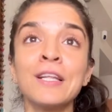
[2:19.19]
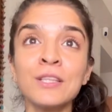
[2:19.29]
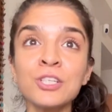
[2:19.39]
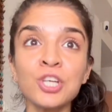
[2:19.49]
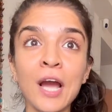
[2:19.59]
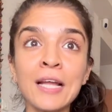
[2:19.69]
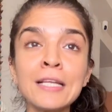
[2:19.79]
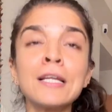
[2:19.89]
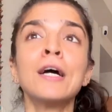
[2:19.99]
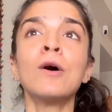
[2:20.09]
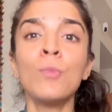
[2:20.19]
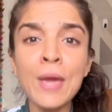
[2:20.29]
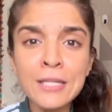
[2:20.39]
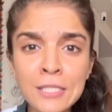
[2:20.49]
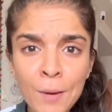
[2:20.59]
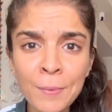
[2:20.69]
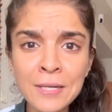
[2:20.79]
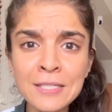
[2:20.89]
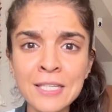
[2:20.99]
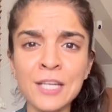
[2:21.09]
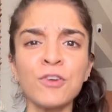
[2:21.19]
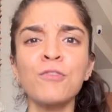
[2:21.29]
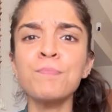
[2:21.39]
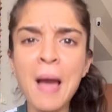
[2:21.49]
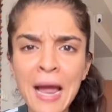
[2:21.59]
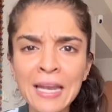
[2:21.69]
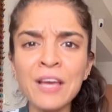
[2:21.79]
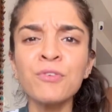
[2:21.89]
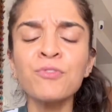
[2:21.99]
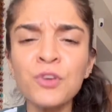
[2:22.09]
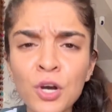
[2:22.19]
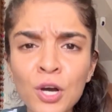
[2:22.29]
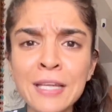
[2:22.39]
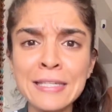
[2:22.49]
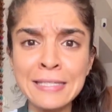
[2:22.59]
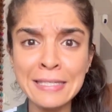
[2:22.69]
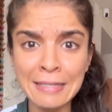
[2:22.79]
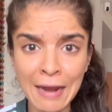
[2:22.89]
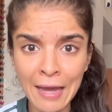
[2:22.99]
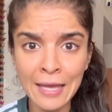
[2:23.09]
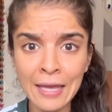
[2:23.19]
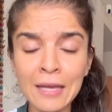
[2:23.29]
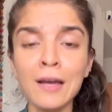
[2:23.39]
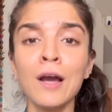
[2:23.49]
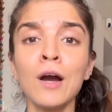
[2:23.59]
The child wakes up in a state of panic, fear, he's crying,